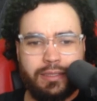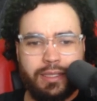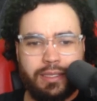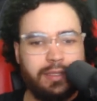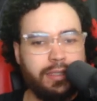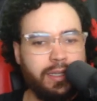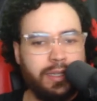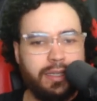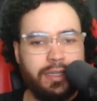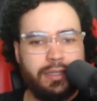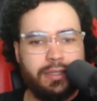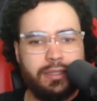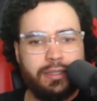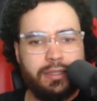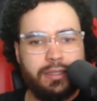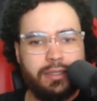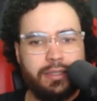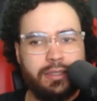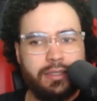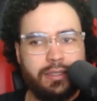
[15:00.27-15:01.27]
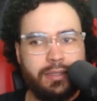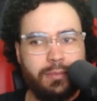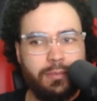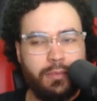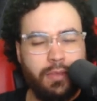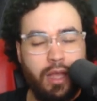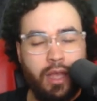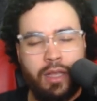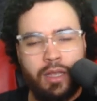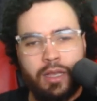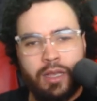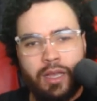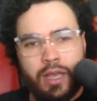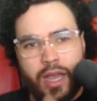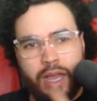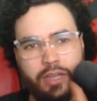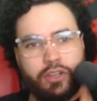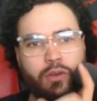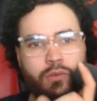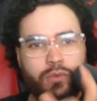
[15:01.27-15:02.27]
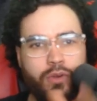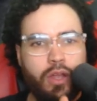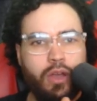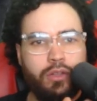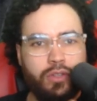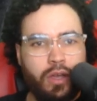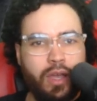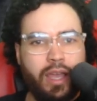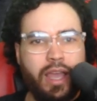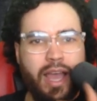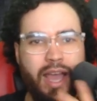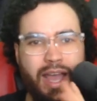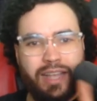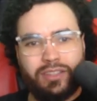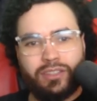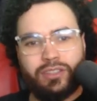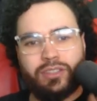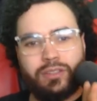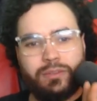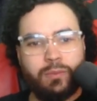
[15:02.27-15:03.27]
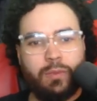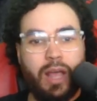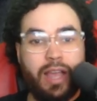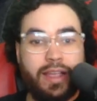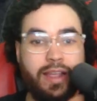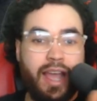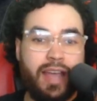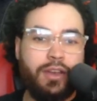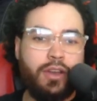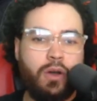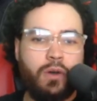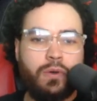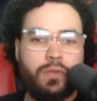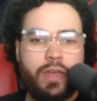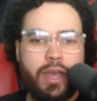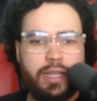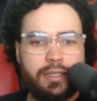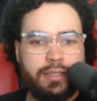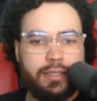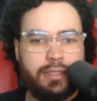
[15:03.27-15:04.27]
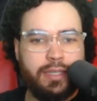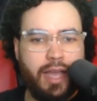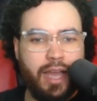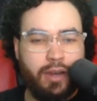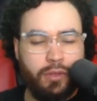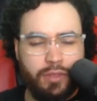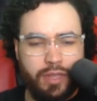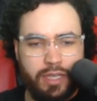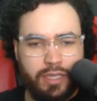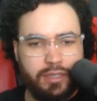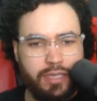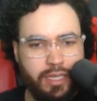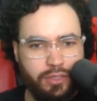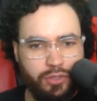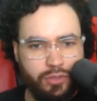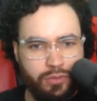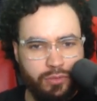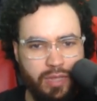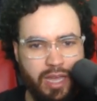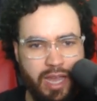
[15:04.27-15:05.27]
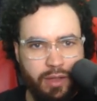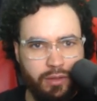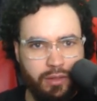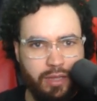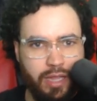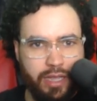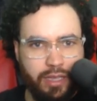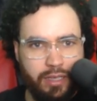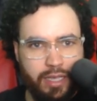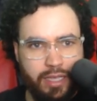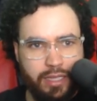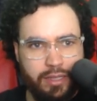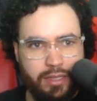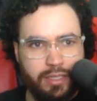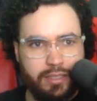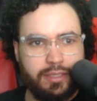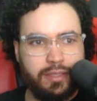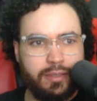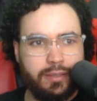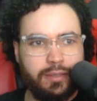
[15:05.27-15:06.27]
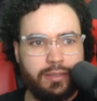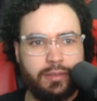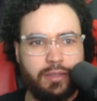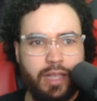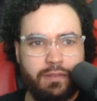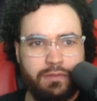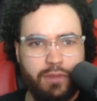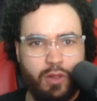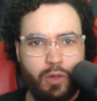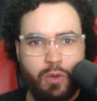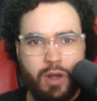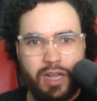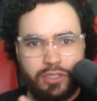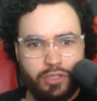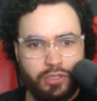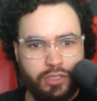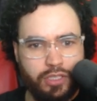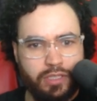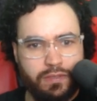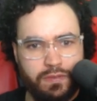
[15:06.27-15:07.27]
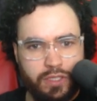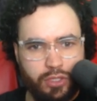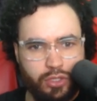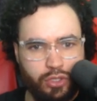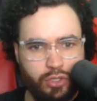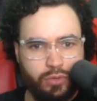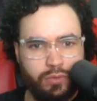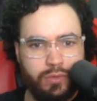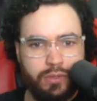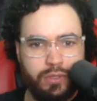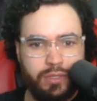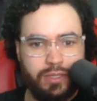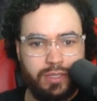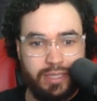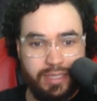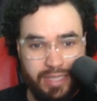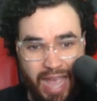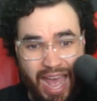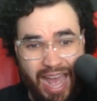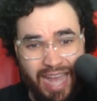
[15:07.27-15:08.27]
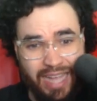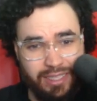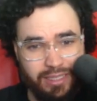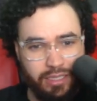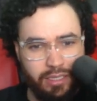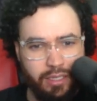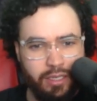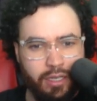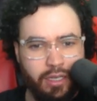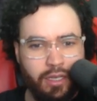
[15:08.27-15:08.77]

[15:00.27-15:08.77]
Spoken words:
does any, some, I don't know. Don't, yeah, I like, I know that I don't think they do that. Like in this, like FlowWise or Diffy do that